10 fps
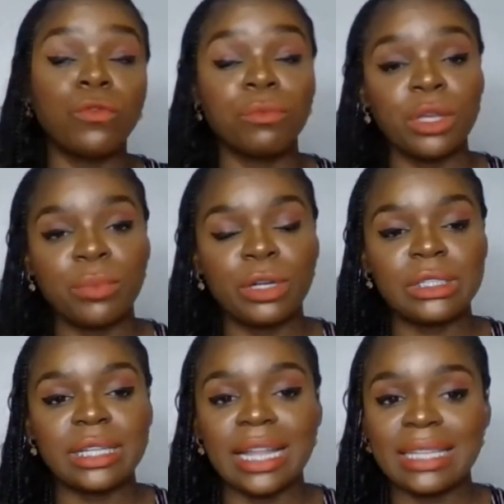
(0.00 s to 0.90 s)
for me
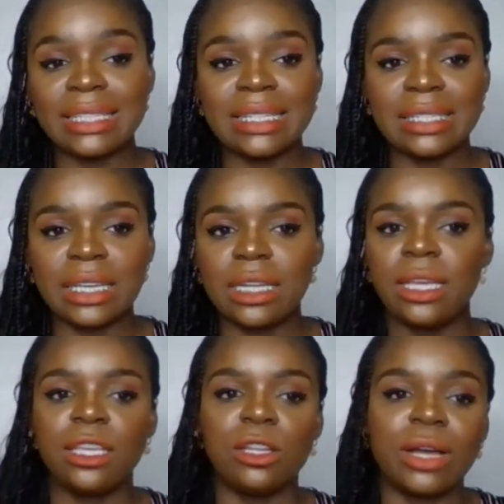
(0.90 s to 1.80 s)
personally, as I said,
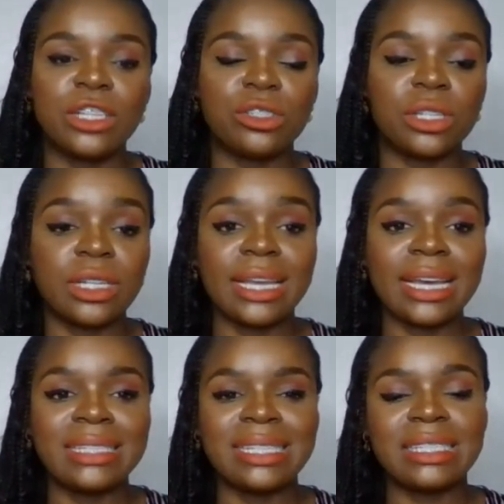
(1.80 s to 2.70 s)
Andrenette
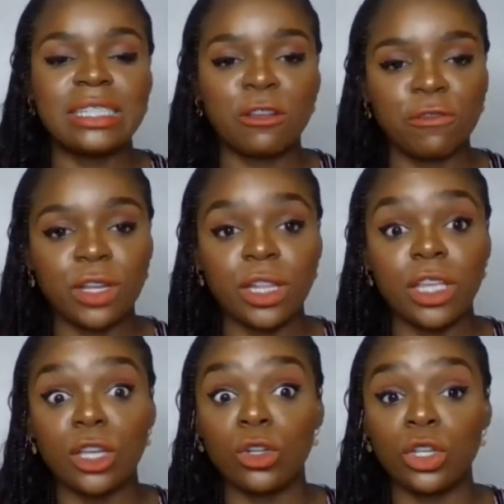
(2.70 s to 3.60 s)
Knight is
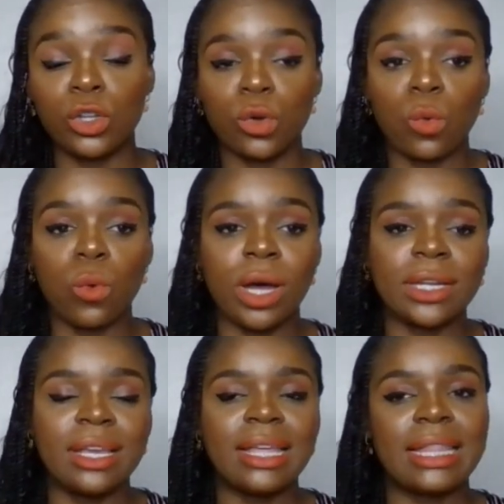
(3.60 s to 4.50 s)
definitely,
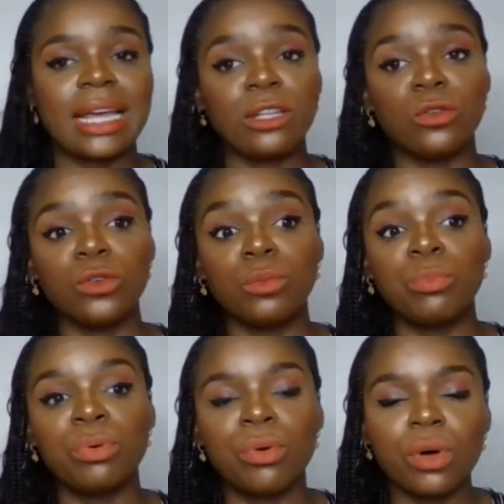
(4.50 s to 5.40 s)
one that
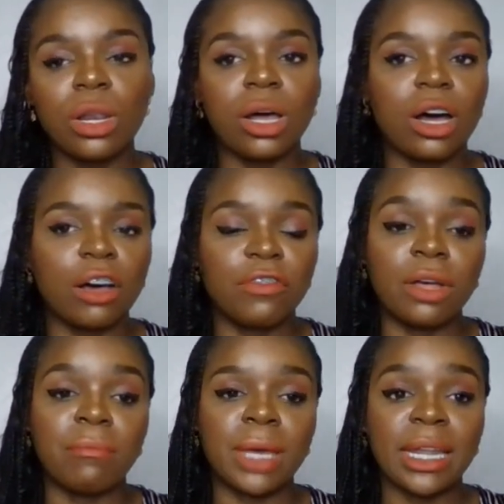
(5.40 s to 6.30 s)
could pull off
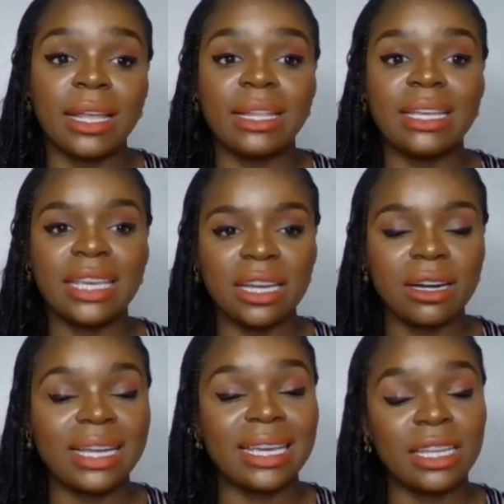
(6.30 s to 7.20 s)
a medal
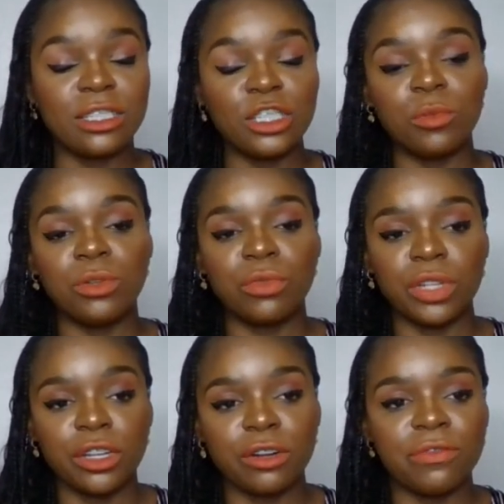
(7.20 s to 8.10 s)
here. Again, she's been
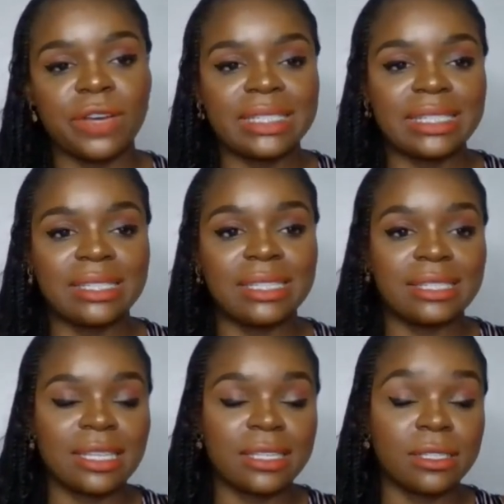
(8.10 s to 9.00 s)
running her fastest
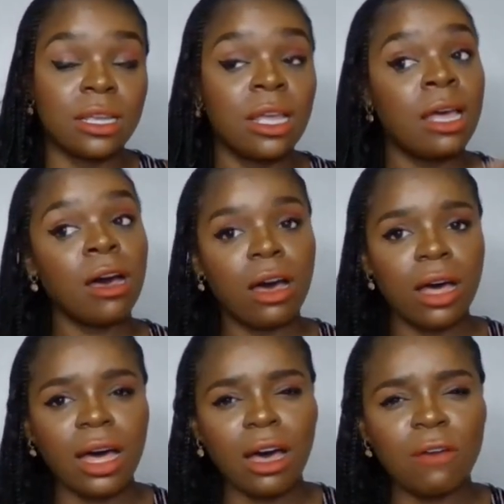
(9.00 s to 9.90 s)
this season
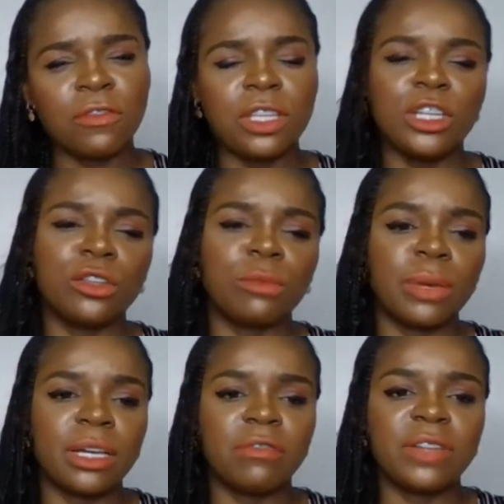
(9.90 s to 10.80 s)
off, the
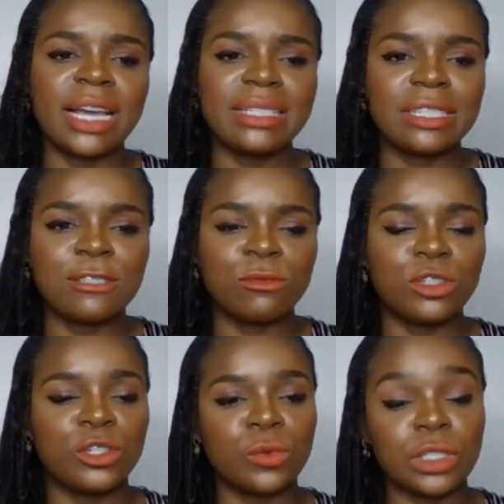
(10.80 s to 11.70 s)
back of last season
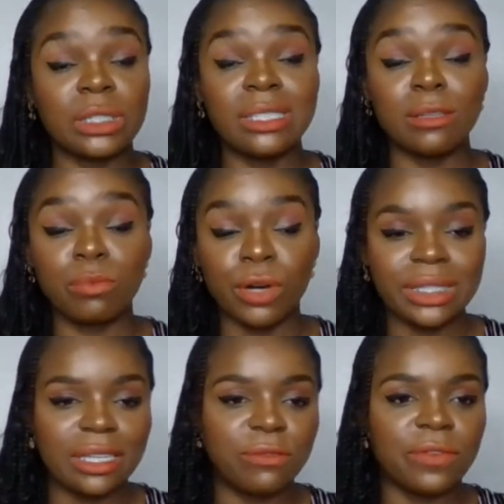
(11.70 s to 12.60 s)
where she was
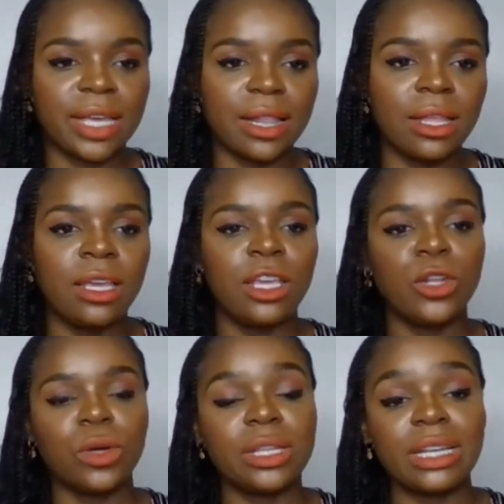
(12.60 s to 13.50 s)
disappointed, fell,
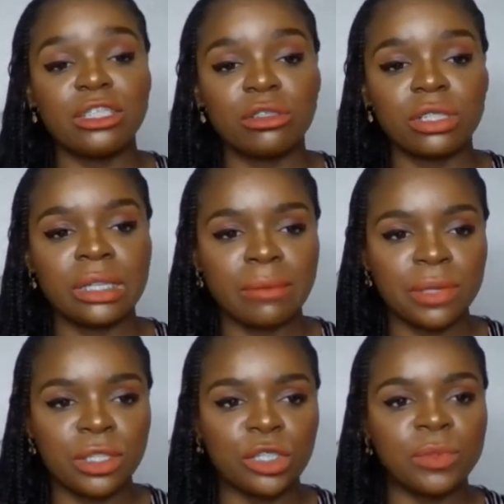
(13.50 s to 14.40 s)
at the national
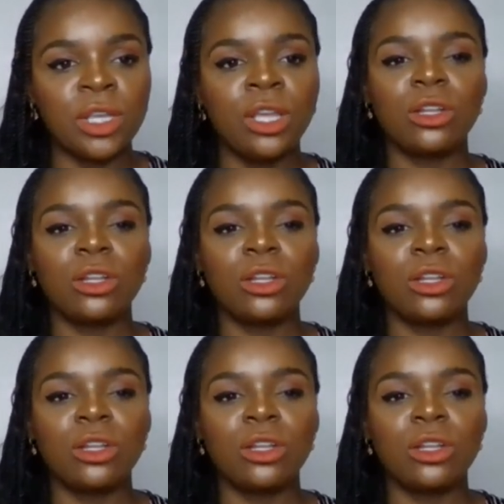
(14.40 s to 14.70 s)
championships.